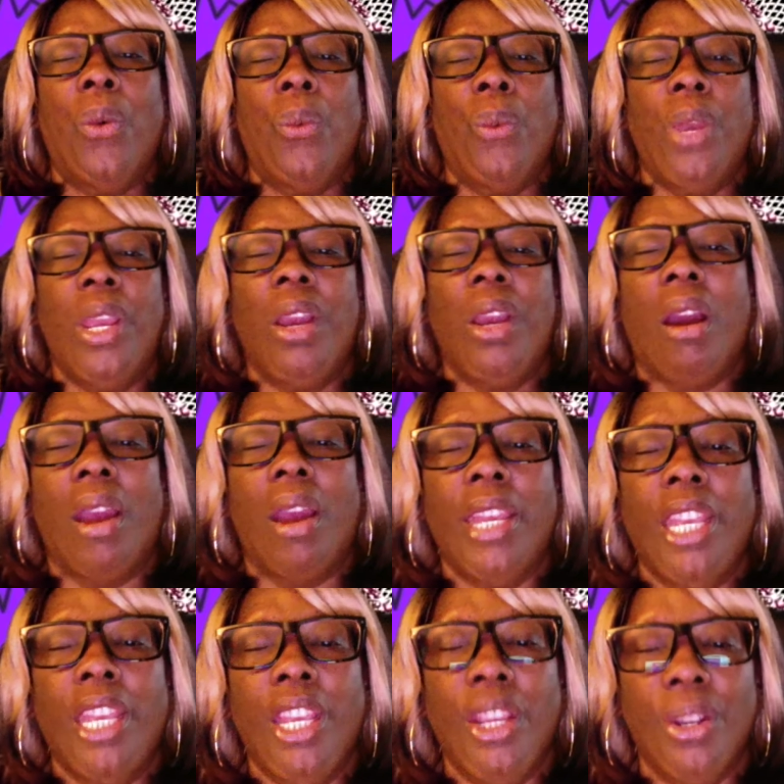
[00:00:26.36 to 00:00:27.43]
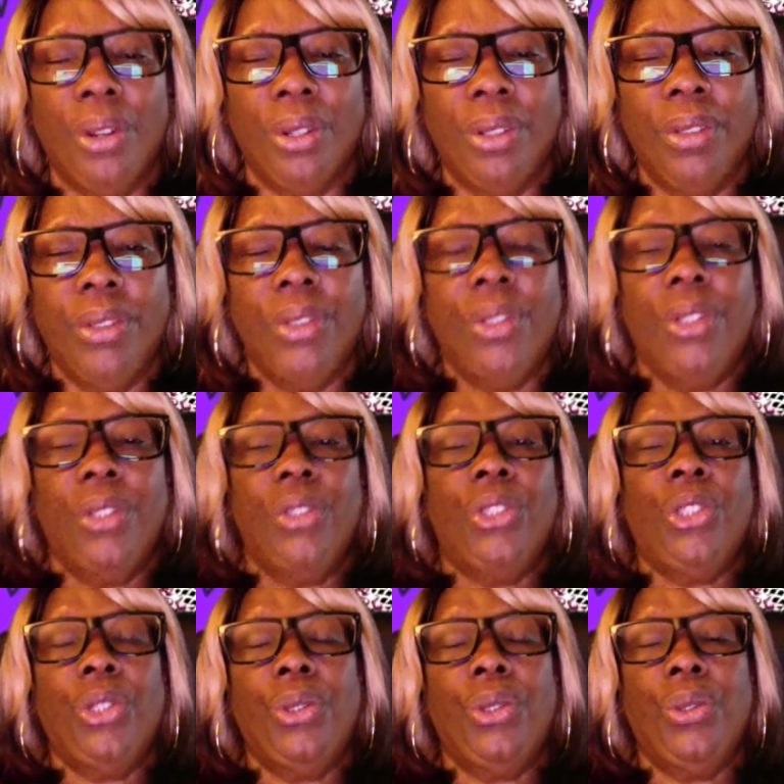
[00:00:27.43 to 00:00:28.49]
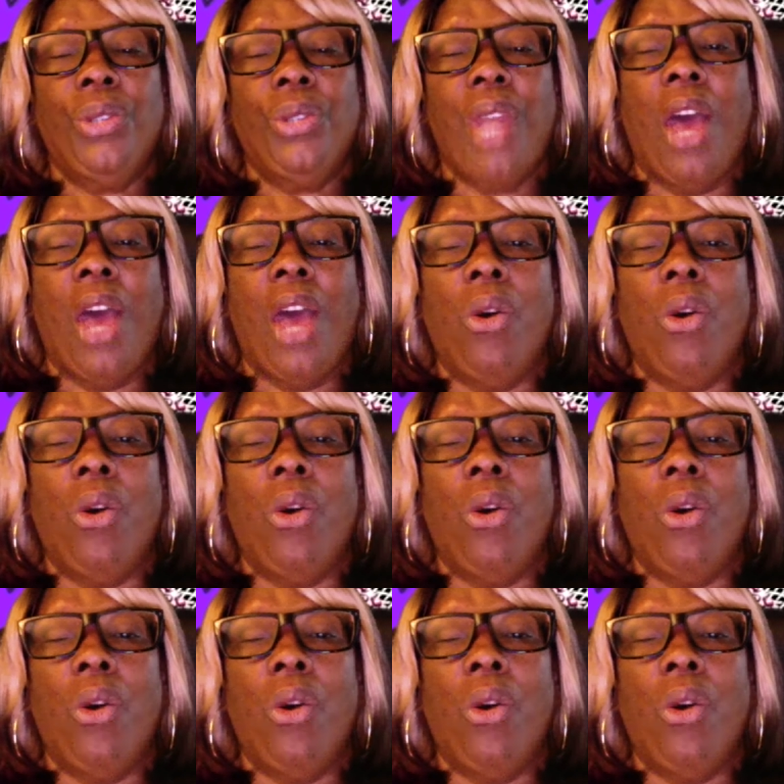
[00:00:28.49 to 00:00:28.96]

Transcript: we are here to not